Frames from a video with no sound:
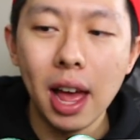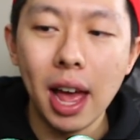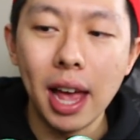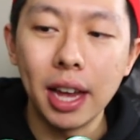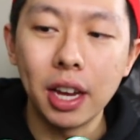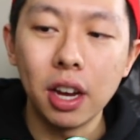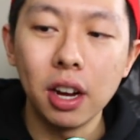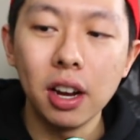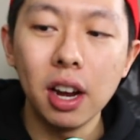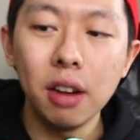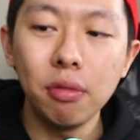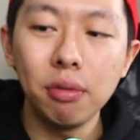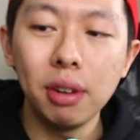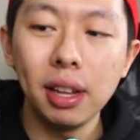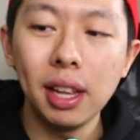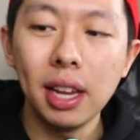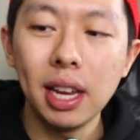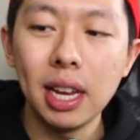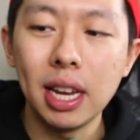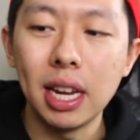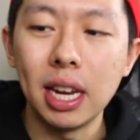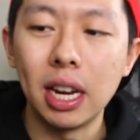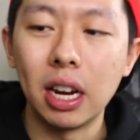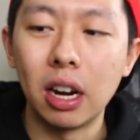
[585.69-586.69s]
I couldn't
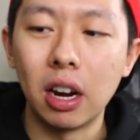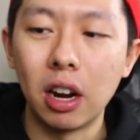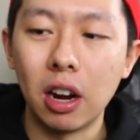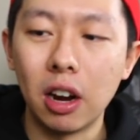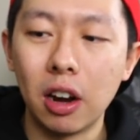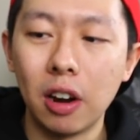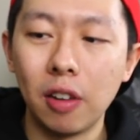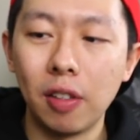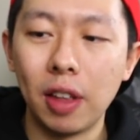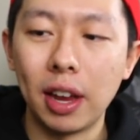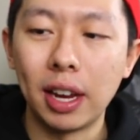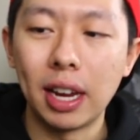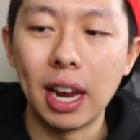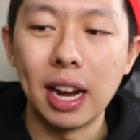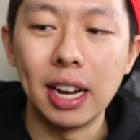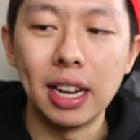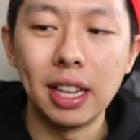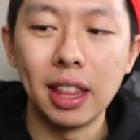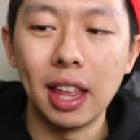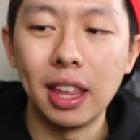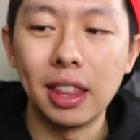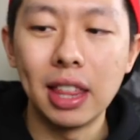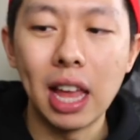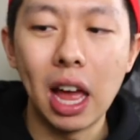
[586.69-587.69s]
really hear like
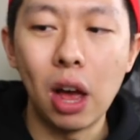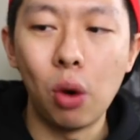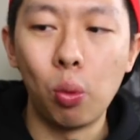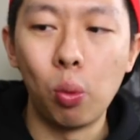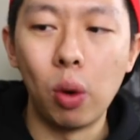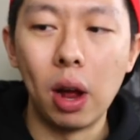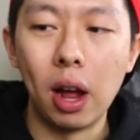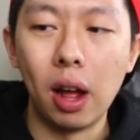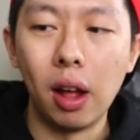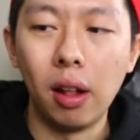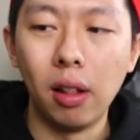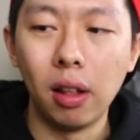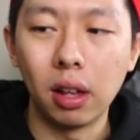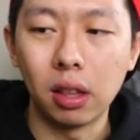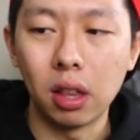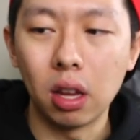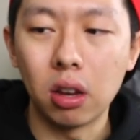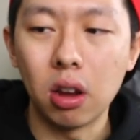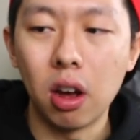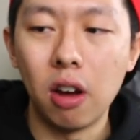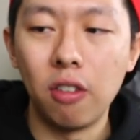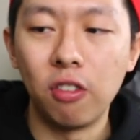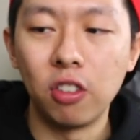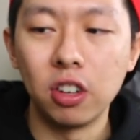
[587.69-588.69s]
anything that well, like
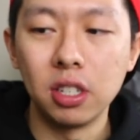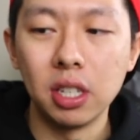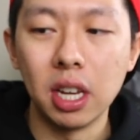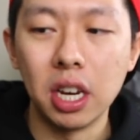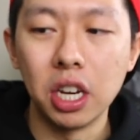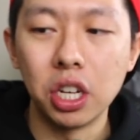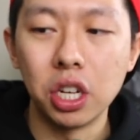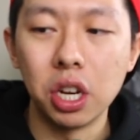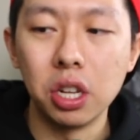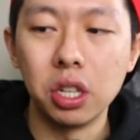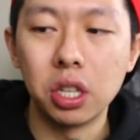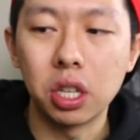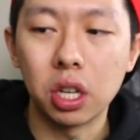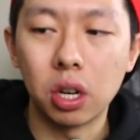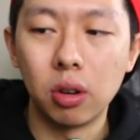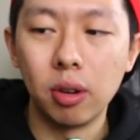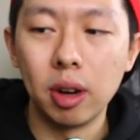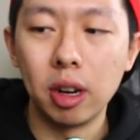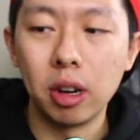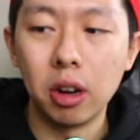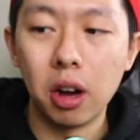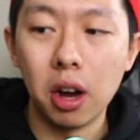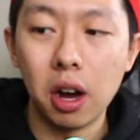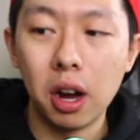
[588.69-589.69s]
the conversations
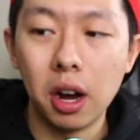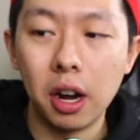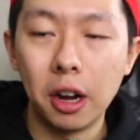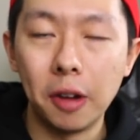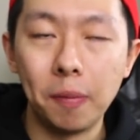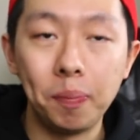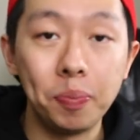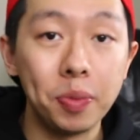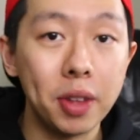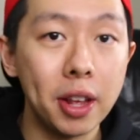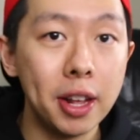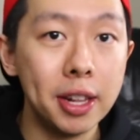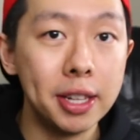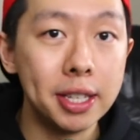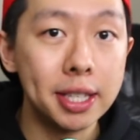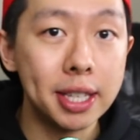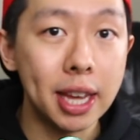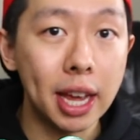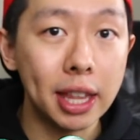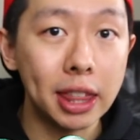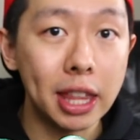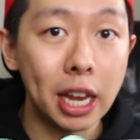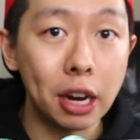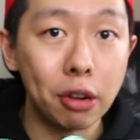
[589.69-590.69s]
going on
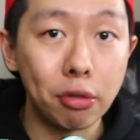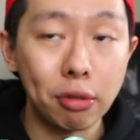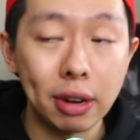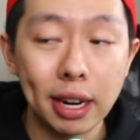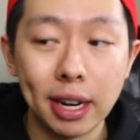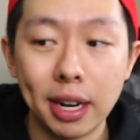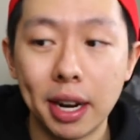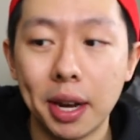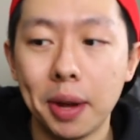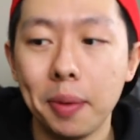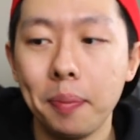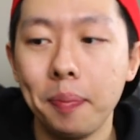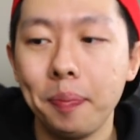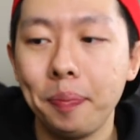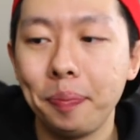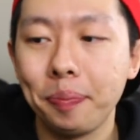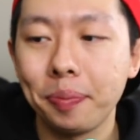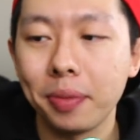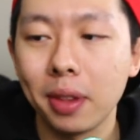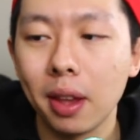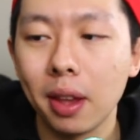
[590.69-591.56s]
inside the arena.